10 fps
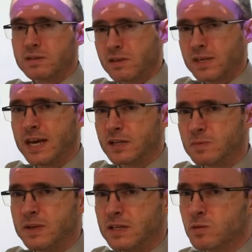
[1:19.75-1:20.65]
The dx
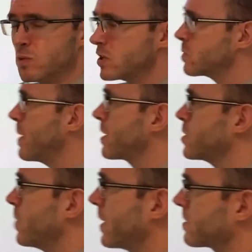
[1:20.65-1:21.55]
means with respect
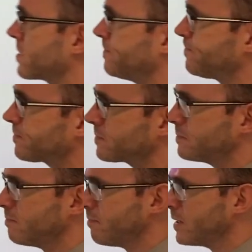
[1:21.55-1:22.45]
to x.
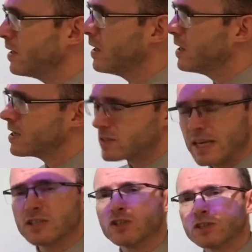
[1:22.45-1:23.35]
So
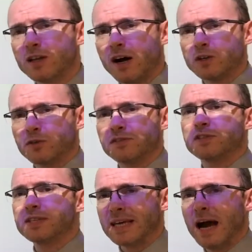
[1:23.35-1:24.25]
let's just start off and
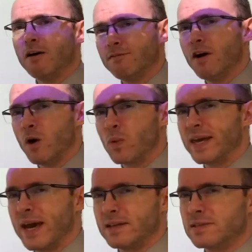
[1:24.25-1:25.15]
see how far we
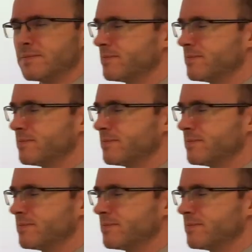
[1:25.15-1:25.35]
get.